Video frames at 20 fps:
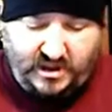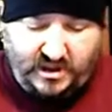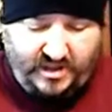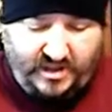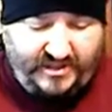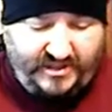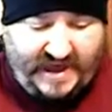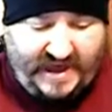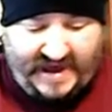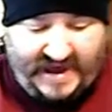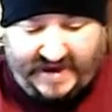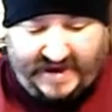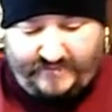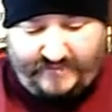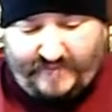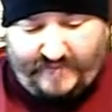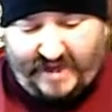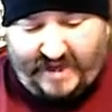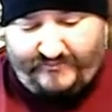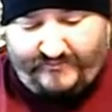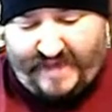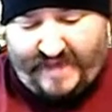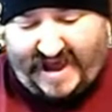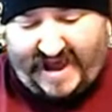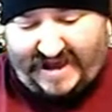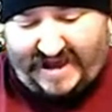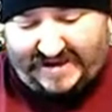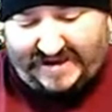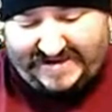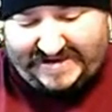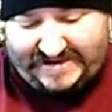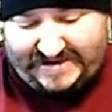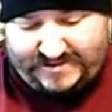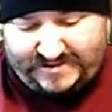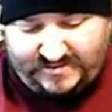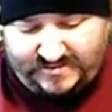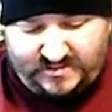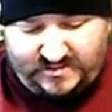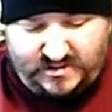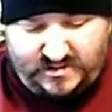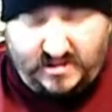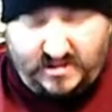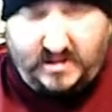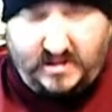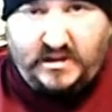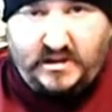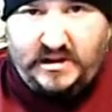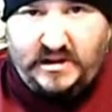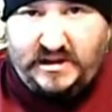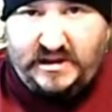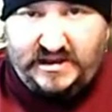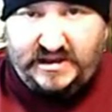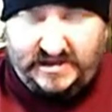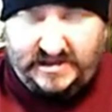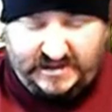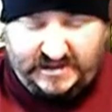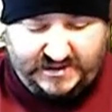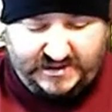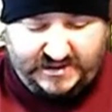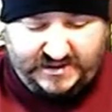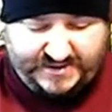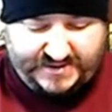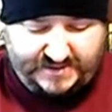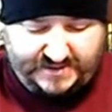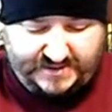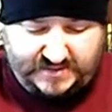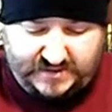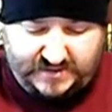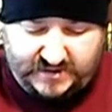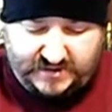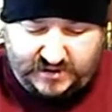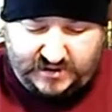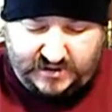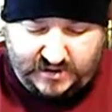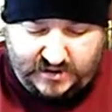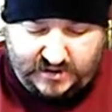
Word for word: that my palate is I